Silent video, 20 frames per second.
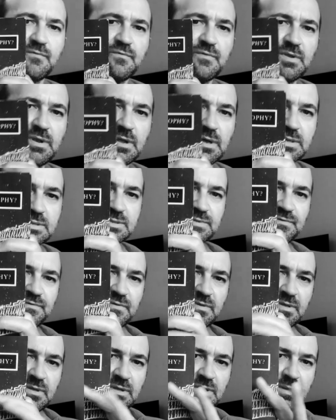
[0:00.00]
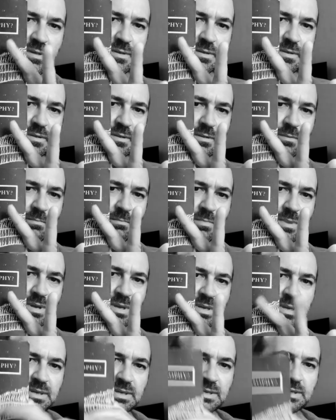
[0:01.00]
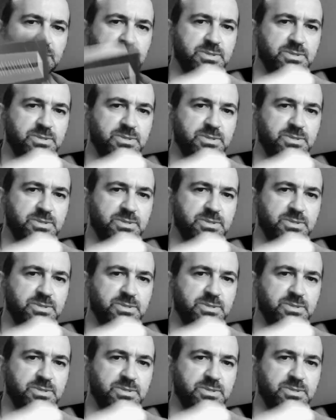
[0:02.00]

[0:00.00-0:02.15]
Philosophy by